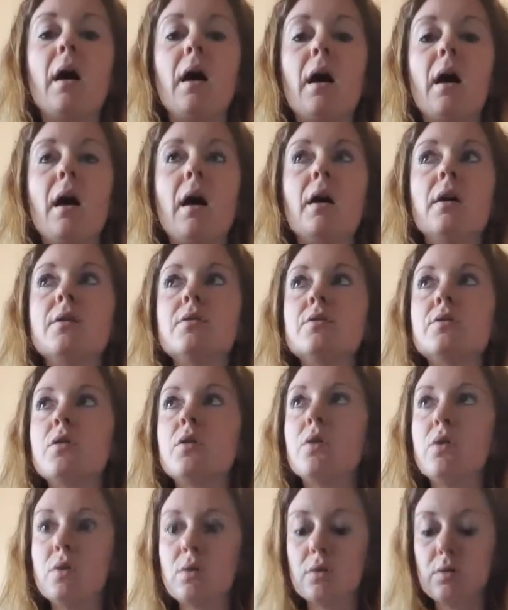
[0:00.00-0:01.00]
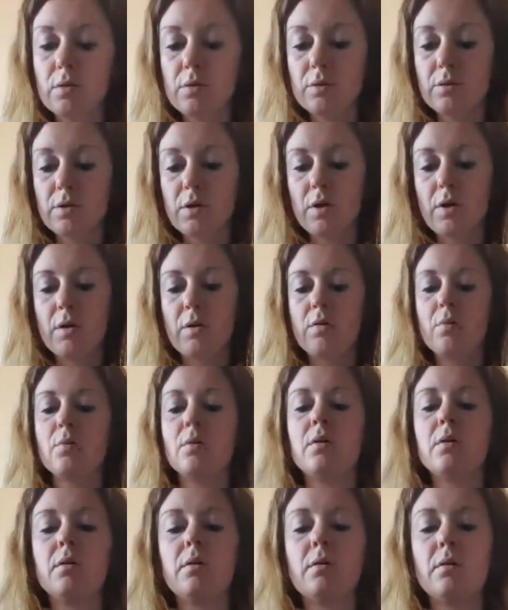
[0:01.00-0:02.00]
And also I
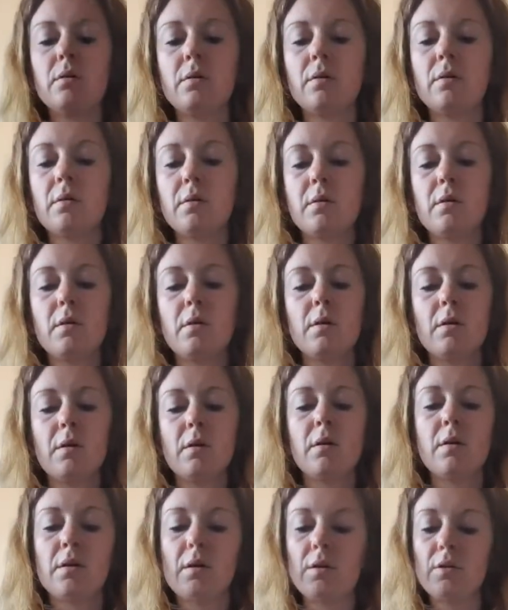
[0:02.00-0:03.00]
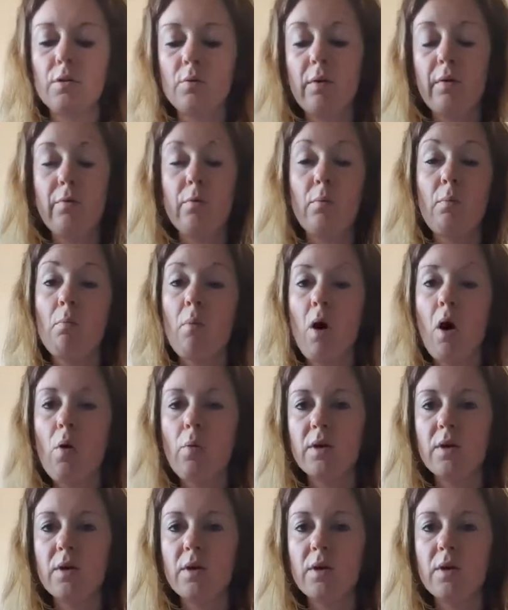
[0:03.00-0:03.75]
do have one more,